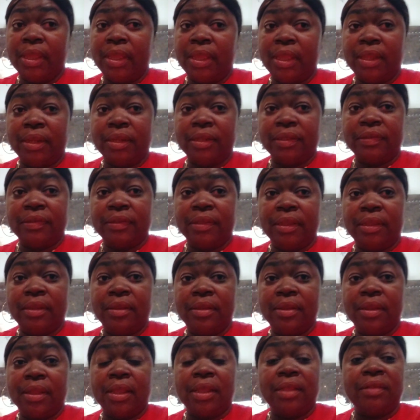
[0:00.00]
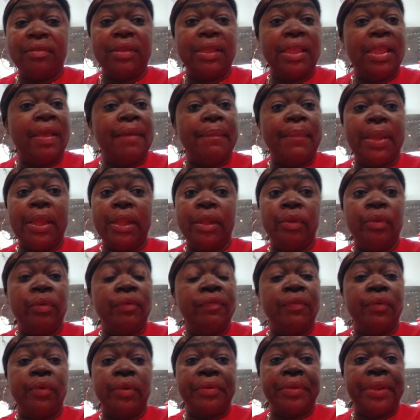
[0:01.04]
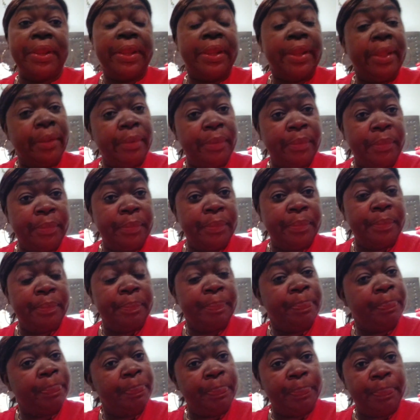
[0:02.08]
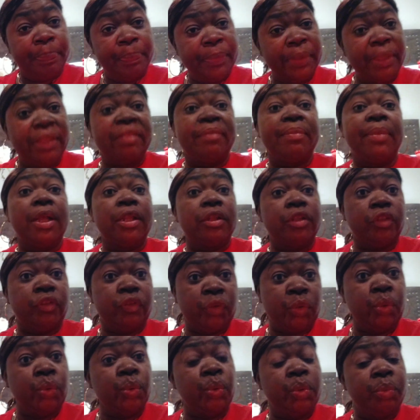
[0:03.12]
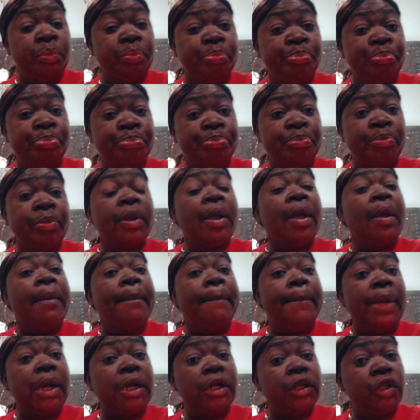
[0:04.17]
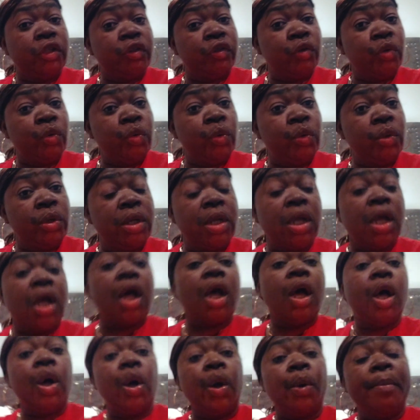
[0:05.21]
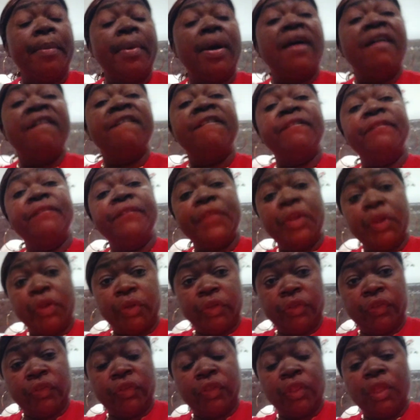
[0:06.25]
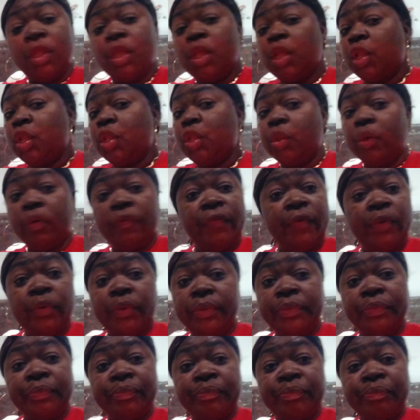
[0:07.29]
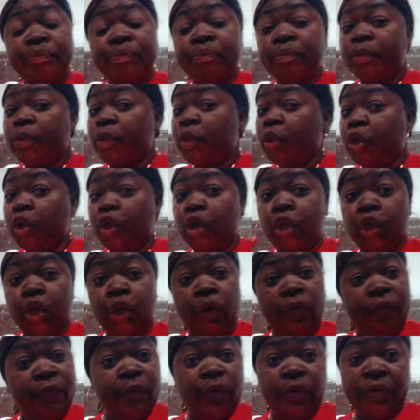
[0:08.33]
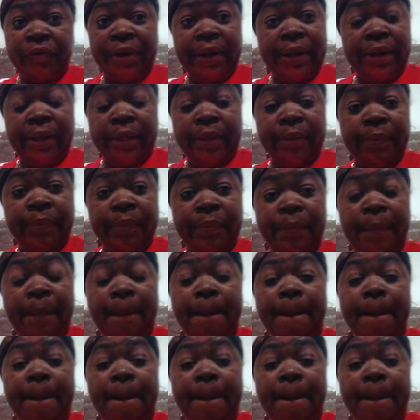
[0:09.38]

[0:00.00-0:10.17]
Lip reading: You understand? Because I can't buy no phone right now. It's back to school. Back to school come first. No phone. No phone right now.